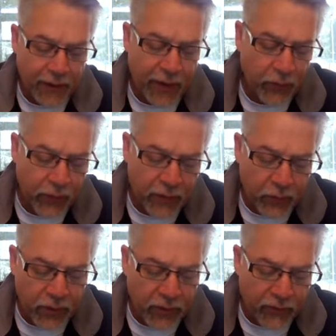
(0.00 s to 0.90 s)
Now, when you
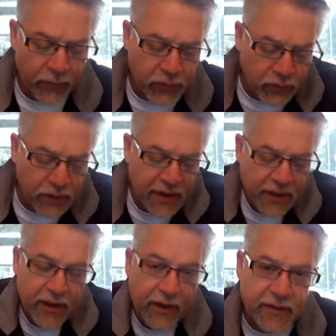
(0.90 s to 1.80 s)
when you first
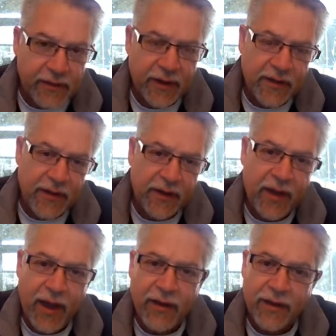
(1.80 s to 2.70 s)
read this, it it
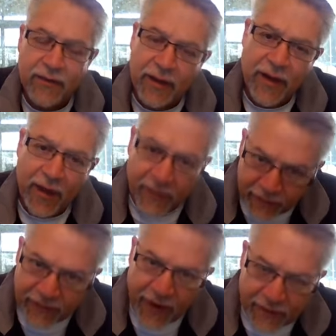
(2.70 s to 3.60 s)
kind of it kind of
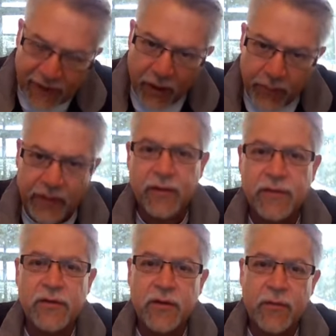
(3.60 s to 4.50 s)
stands out
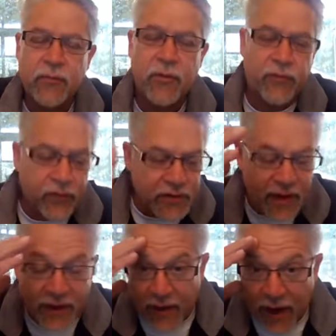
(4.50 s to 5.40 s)
because the first
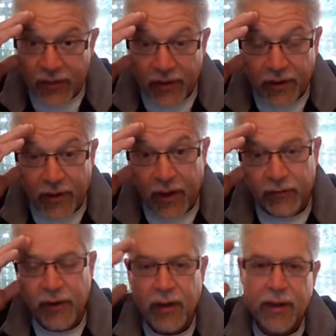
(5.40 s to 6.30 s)
thing that I think
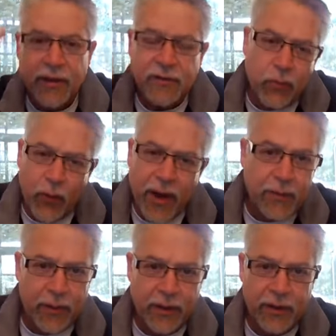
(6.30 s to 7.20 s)
of is, well, wait
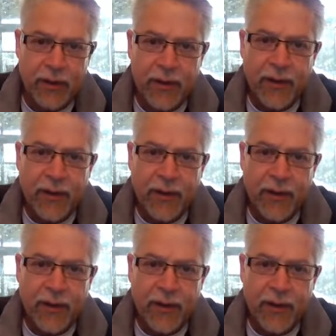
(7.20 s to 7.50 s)
a minute